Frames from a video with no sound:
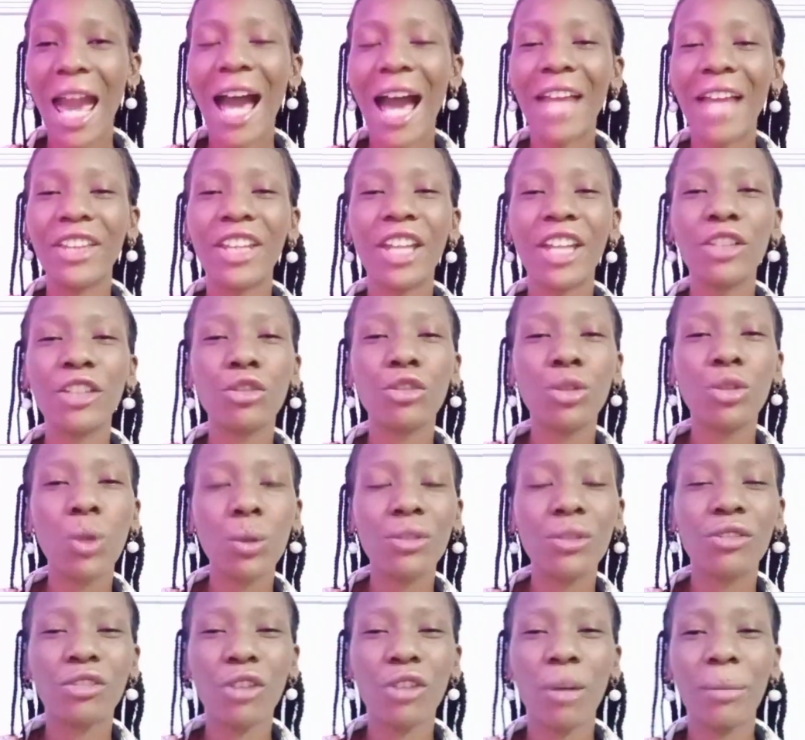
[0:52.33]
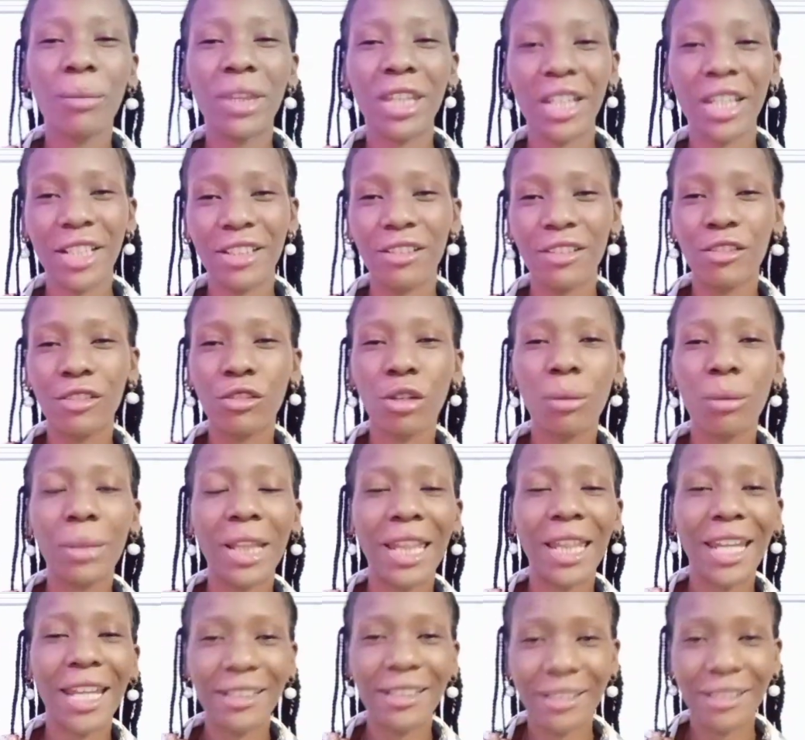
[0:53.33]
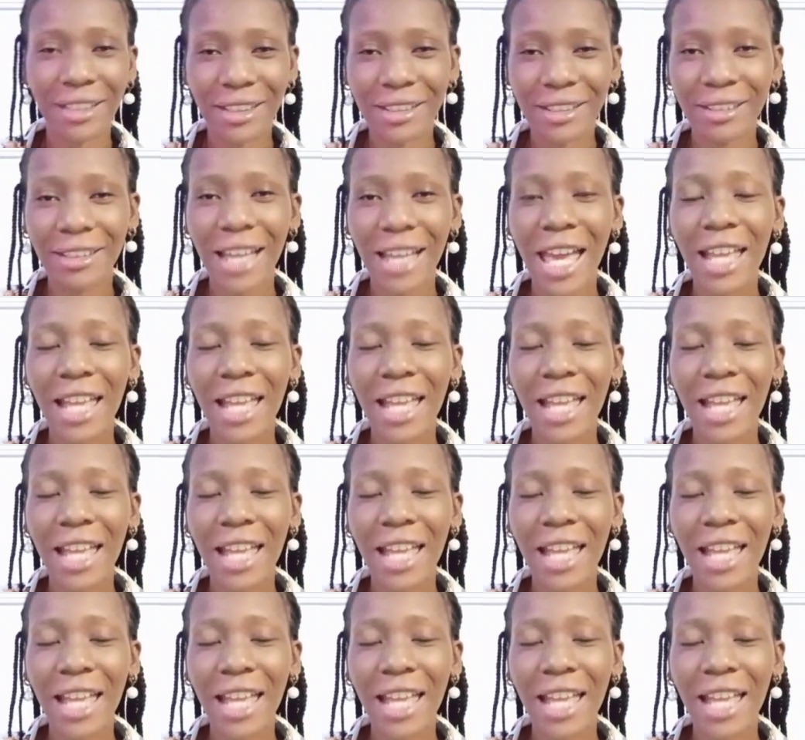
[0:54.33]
and then note some things, some lessons